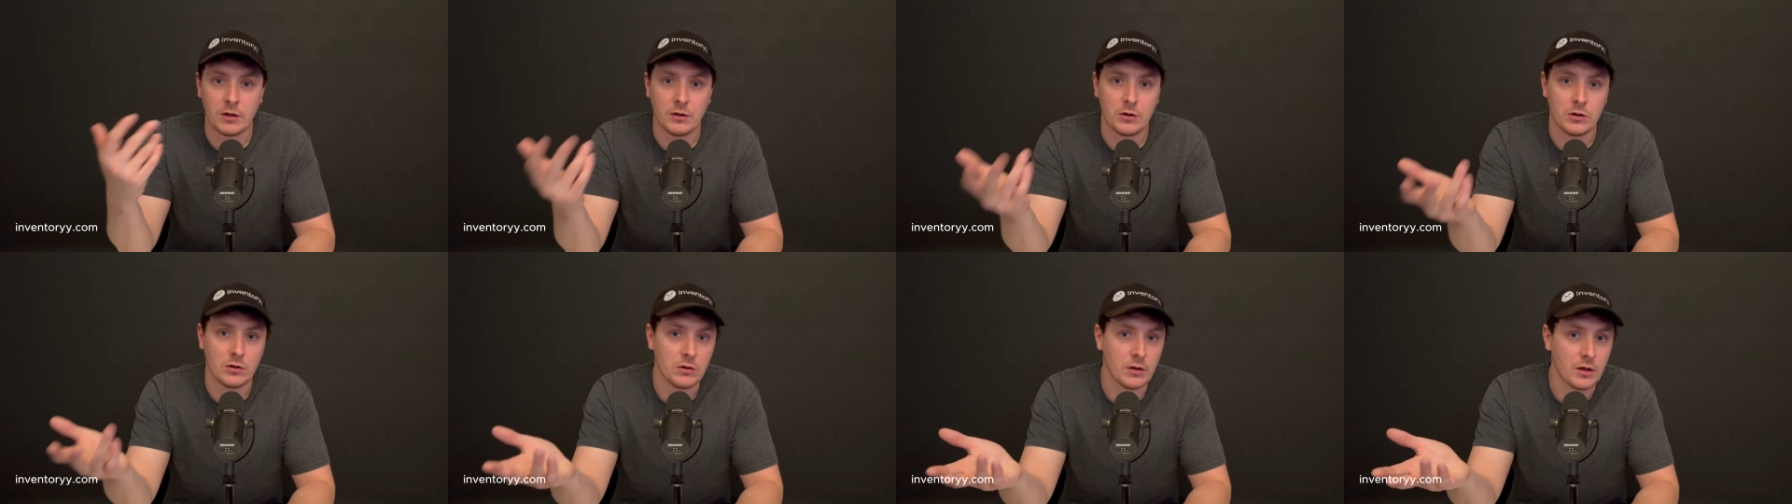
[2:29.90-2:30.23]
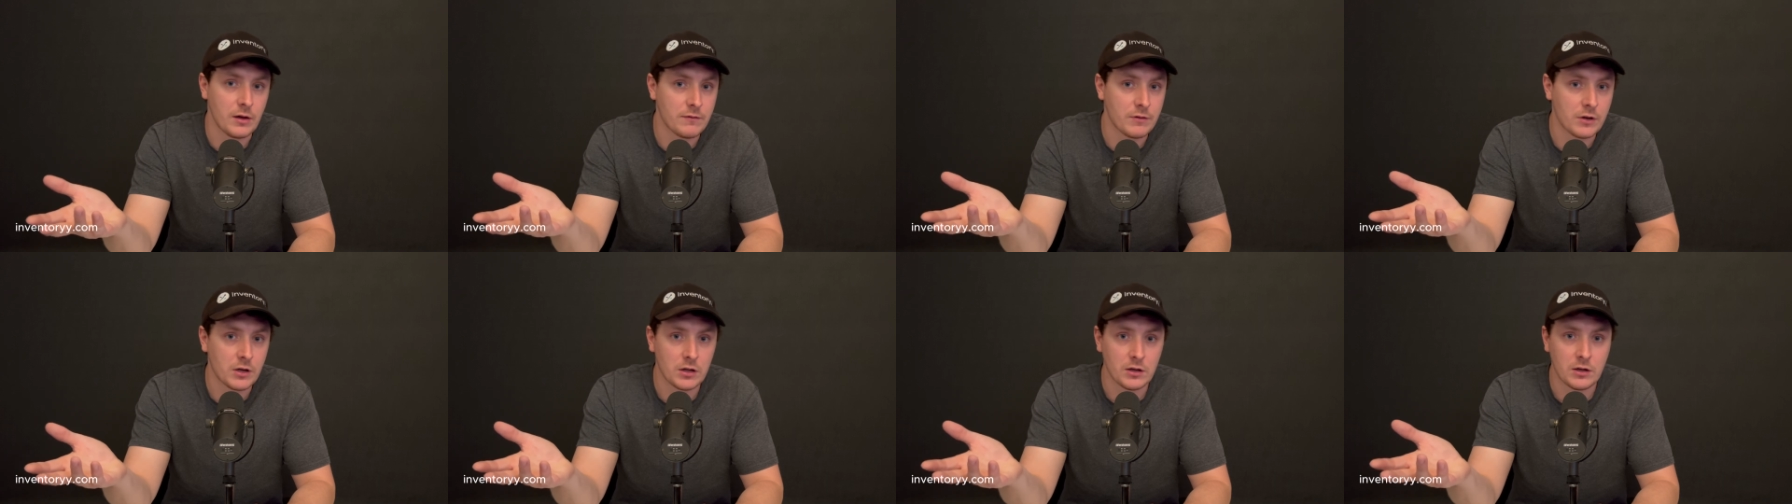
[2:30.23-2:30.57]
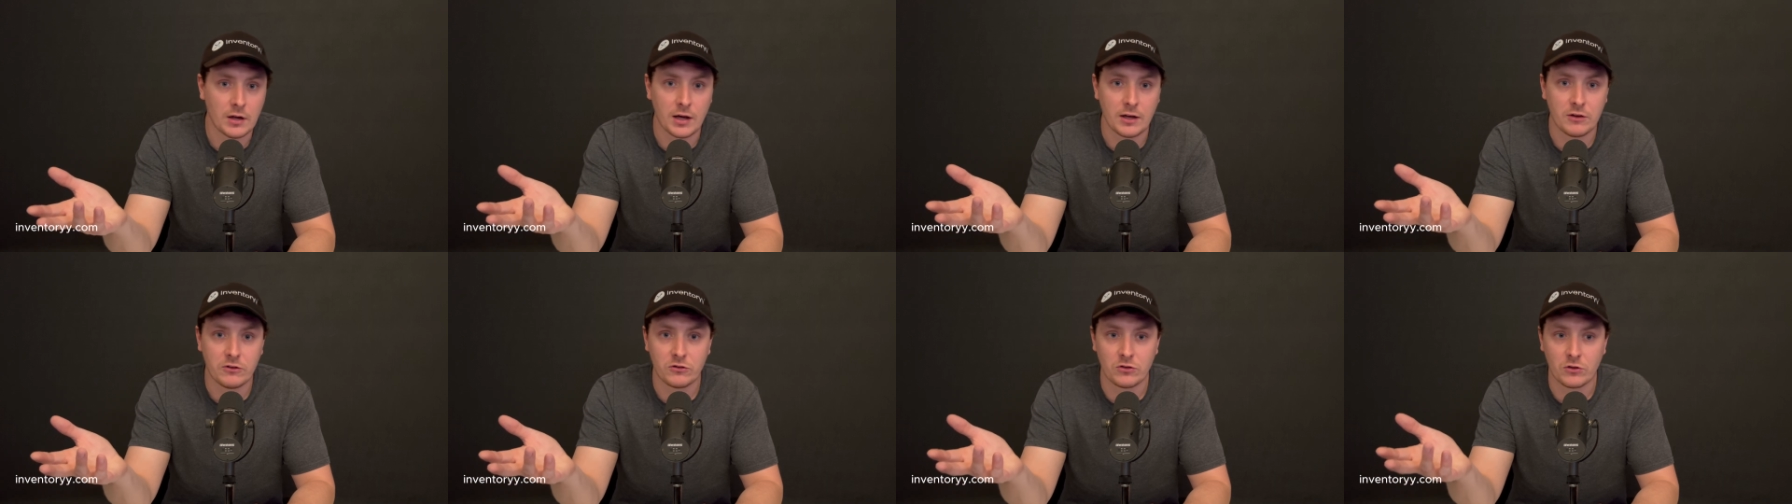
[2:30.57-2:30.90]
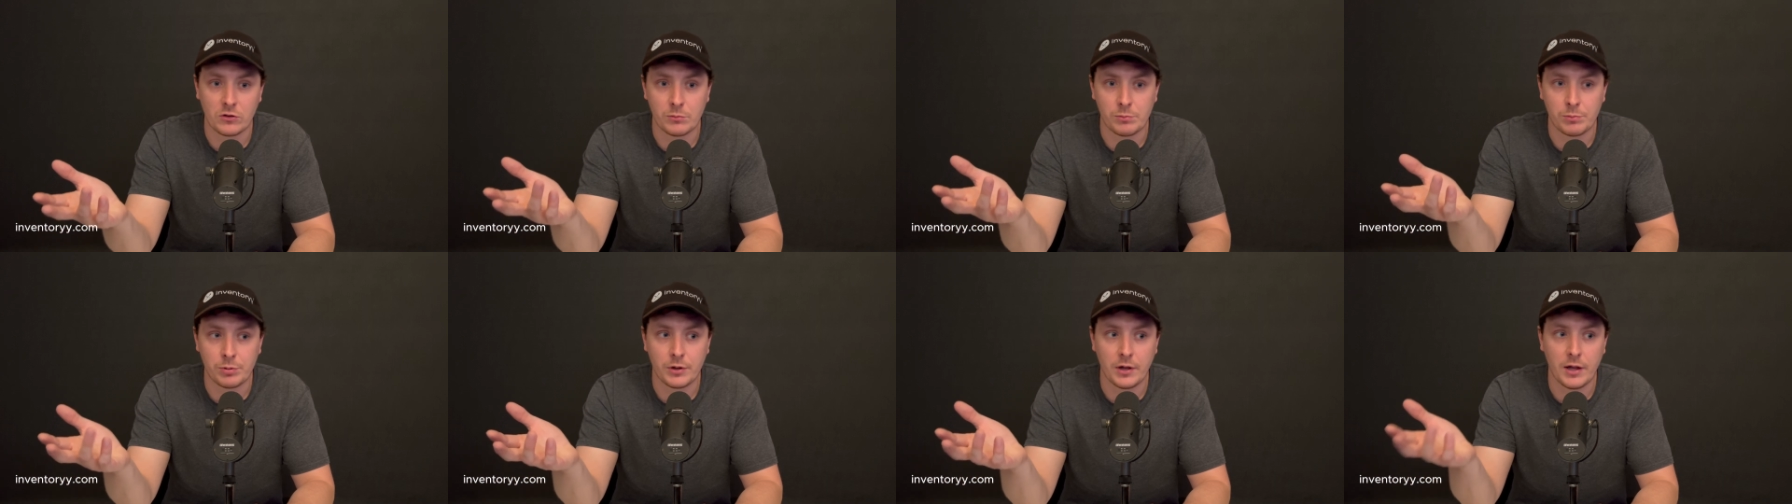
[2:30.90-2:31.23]
you live in a nicer
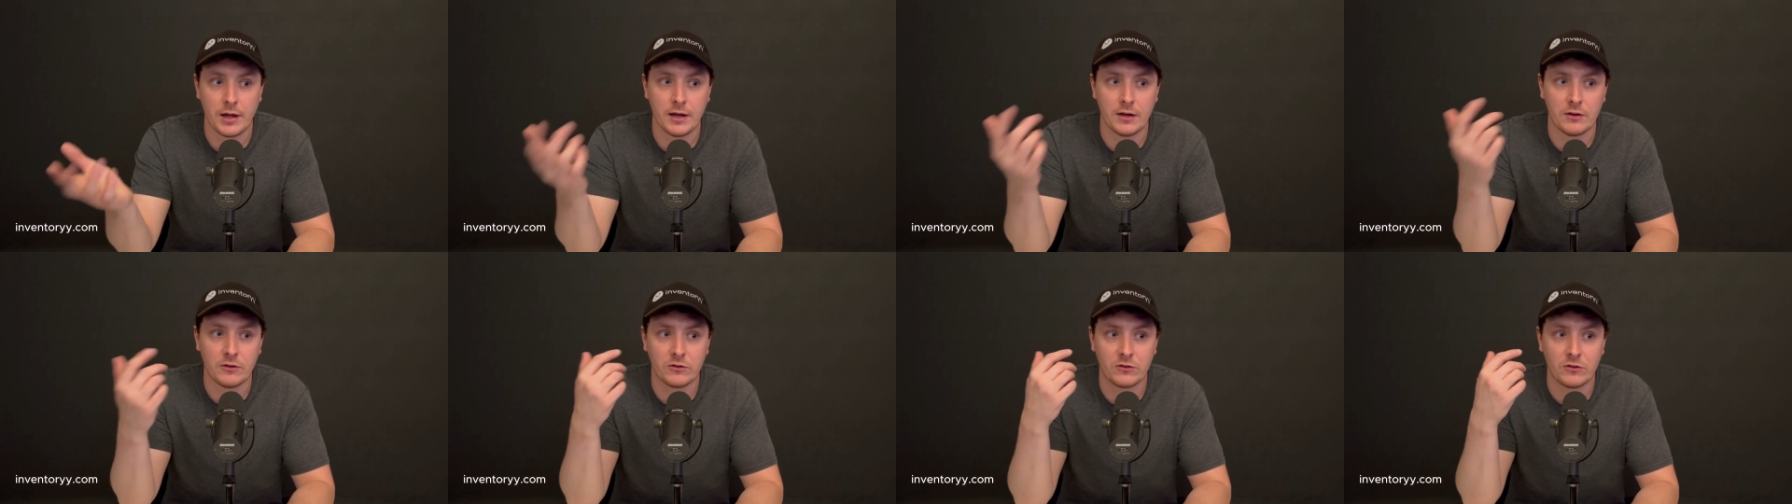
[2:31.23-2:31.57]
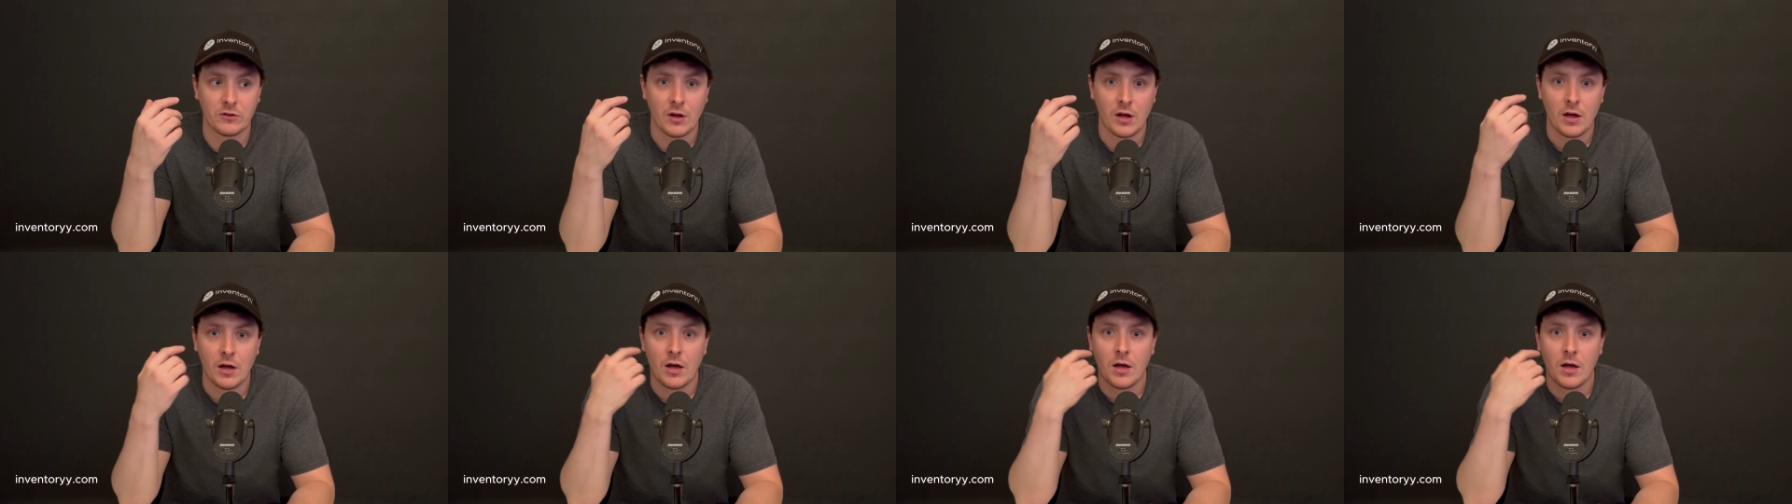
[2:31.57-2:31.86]
place.